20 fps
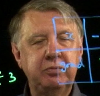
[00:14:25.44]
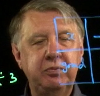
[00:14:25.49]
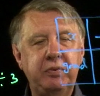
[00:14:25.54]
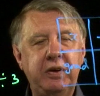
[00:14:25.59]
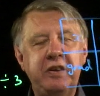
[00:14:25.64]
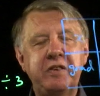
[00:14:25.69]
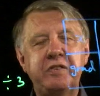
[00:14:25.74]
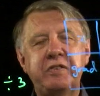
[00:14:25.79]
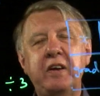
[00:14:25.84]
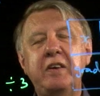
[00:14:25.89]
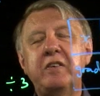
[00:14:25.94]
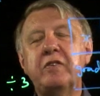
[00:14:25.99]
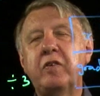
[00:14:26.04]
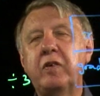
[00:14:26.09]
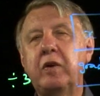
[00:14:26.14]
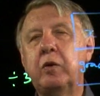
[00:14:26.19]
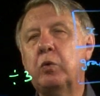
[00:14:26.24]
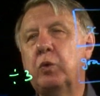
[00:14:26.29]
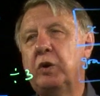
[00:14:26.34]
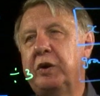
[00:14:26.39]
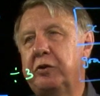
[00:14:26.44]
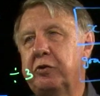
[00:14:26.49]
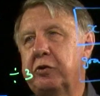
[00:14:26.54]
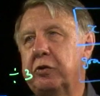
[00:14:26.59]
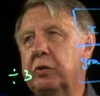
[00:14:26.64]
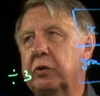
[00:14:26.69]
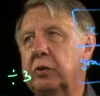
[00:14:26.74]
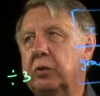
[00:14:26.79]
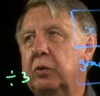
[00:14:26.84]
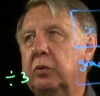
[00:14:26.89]
in a sense, the
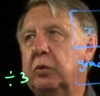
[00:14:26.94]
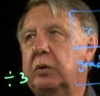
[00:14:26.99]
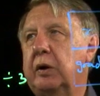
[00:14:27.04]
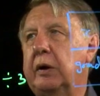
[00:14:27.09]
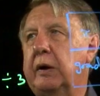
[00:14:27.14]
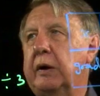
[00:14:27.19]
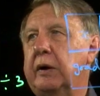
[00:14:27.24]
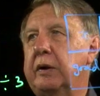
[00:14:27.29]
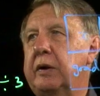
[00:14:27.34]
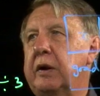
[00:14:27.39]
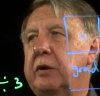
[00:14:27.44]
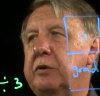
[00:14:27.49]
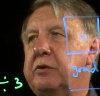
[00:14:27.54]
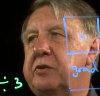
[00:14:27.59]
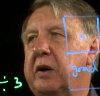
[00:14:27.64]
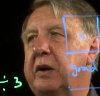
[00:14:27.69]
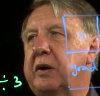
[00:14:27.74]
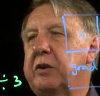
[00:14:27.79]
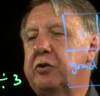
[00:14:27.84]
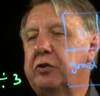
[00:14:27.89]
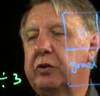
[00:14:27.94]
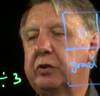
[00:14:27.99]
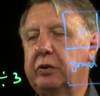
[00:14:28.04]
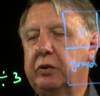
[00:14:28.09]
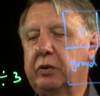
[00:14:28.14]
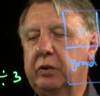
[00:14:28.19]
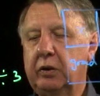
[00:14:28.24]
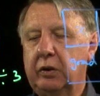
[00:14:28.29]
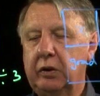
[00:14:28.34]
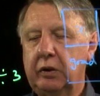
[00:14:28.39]
original
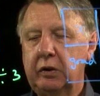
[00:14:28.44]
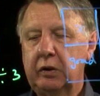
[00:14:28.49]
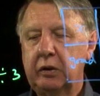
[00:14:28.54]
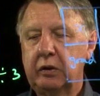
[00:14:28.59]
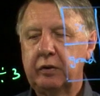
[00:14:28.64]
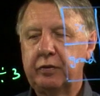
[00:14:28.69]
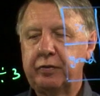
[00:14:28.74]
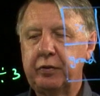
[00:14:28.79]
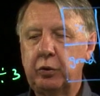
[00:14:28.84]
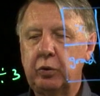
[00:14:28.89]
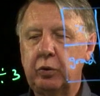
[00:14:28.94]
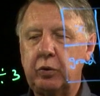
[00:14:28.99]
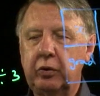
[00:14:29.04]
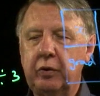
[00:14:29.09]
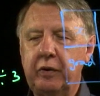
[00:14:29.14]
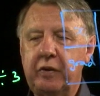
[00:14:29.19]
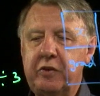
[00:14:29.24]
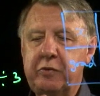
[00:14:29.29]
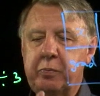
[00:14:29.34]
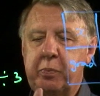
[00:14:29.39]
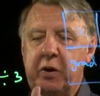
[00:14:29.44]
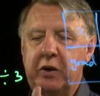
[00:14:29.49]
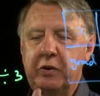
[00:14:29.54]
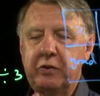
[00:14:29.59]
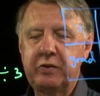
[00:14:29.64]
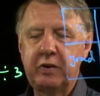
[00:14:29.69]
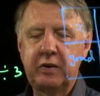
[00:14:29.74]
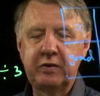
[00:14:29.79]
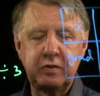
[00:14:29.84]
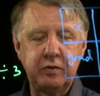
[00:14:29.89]
notation for this
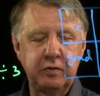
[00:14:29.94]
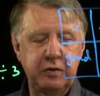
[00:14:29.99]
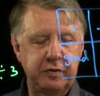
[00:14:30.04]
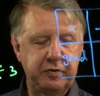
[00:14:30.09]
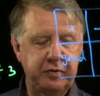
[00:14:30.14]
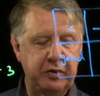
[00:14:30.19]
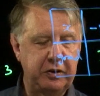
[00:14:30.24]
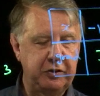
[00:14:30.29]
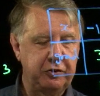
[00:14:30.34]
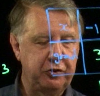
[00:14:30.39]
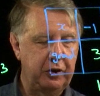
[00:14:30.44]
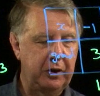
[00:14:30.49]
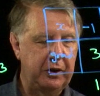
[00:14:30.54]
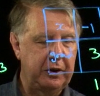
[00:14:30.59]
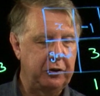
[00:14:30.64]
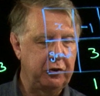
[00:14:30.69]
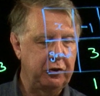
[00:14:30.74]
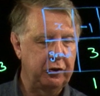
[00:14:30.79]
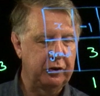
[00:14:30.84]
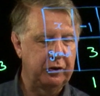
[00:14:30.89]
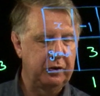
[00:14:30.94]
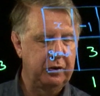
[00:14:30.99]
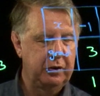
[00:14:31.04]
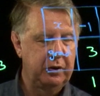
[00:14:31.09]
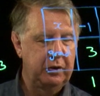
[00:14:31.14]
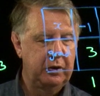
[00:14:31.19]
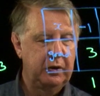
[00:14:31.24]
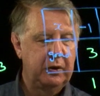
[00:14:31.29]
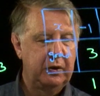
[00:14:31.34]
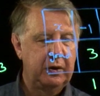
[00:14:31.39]
process of differentiation.
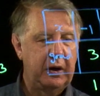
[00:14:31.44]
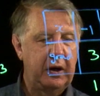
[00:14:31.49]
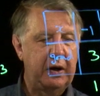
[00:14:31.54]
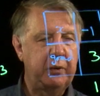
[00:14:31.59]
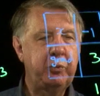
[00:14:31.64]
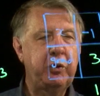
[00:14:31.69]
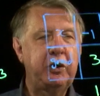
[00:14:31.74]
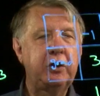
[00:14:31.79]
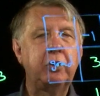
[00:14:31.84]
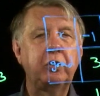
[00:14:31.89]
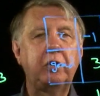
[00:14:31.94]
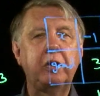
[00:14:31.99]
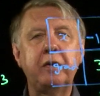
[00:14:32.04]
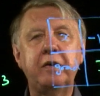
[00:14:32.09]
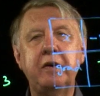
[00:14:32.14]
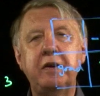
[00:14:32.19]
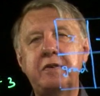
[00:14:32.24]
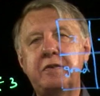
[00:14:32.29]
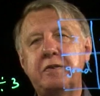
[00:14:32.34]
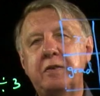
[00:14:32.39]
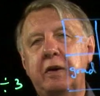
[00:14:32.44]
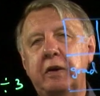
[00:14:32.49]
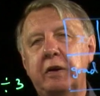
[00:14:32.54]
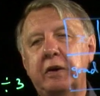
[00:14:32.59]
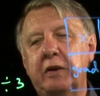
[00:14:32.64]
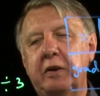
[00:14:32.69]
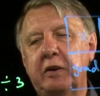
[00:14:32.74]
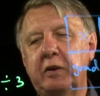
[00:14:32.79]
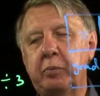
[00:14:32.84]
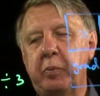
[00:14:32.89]
And we'll look at this in a
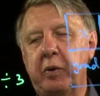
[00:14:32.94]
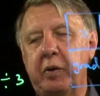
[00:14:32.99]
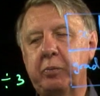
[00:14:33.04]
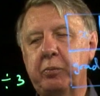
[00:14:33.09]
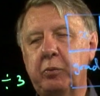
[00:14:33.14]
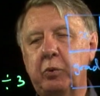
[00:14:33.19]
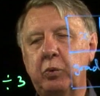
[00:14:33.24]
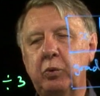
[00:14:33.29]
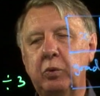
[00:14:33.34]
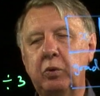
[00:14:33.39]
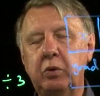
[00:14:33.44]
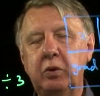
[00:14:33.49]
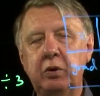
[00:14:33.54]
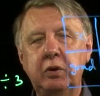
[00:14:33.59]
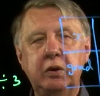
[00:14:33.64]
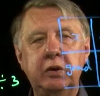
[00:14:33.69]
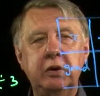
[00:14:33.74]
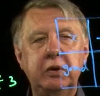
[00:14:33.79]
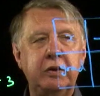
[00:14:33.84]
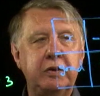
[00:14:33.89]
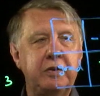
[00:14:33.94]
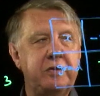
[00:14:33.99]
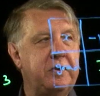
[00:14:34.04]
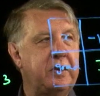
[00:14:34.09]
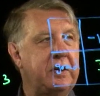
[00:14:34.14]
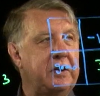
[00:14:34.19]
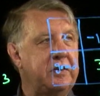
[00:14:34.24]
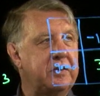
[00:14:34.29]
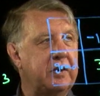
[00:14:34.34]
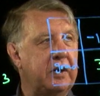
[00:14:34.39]
little bit more
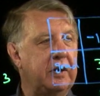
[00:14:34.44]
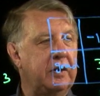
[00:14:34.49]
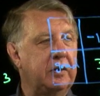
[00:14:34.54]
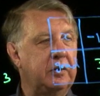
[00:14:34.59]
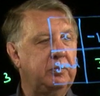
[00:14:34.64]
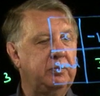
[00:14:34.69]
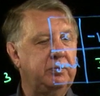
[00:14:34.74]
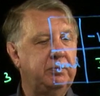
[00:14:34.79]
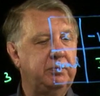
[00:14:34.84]
detail.